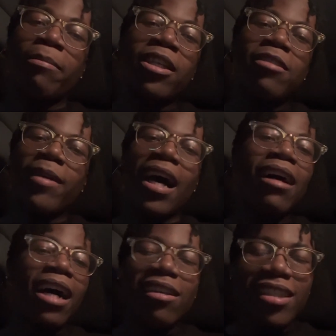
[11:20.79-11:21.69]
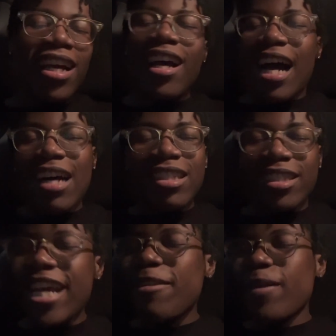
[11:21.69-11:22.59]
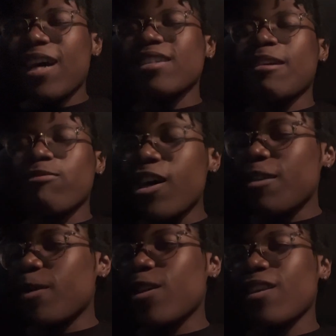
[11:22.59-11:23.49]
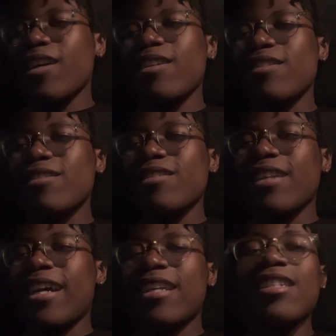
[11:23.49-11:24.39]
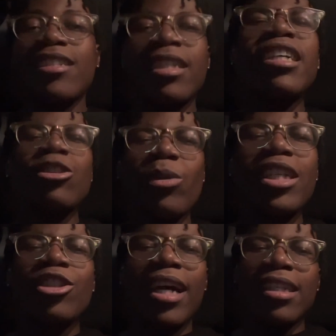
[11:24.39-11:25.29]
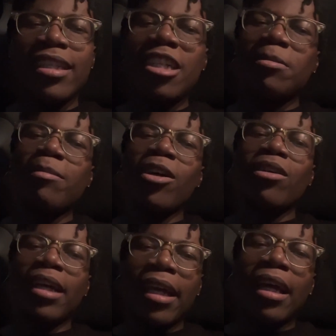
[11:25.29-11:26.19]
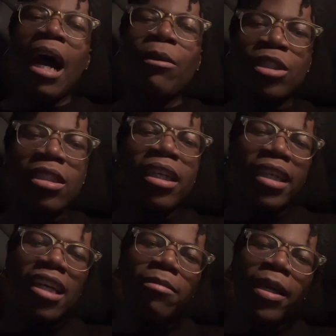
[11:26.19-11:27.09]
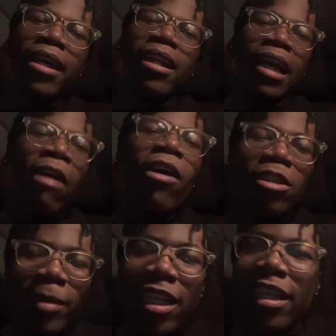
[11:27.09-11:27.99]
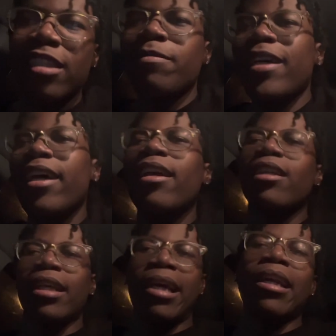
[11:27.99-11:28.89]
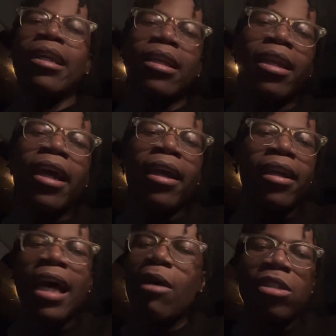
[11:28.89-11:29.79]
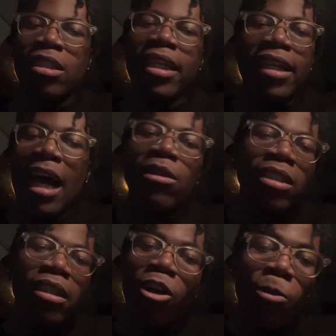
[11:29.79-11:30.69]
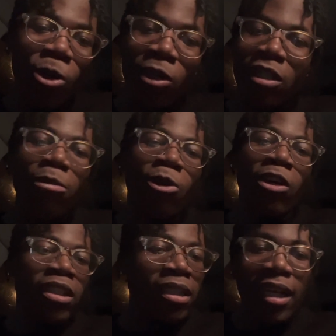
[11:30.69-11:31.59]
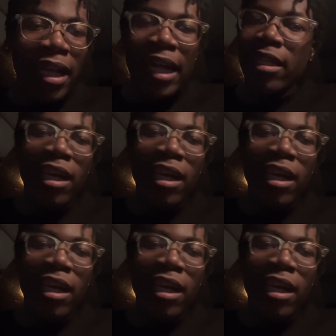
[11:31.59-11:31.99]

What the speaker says: Peace, man. I was just thinking, man. I was like, fuck, bro. Like these niggas really tried to test me, bro. Like, I was just a yes man. Like, I've always been a yes man, and like, that was just it. That was it. No more. None of that.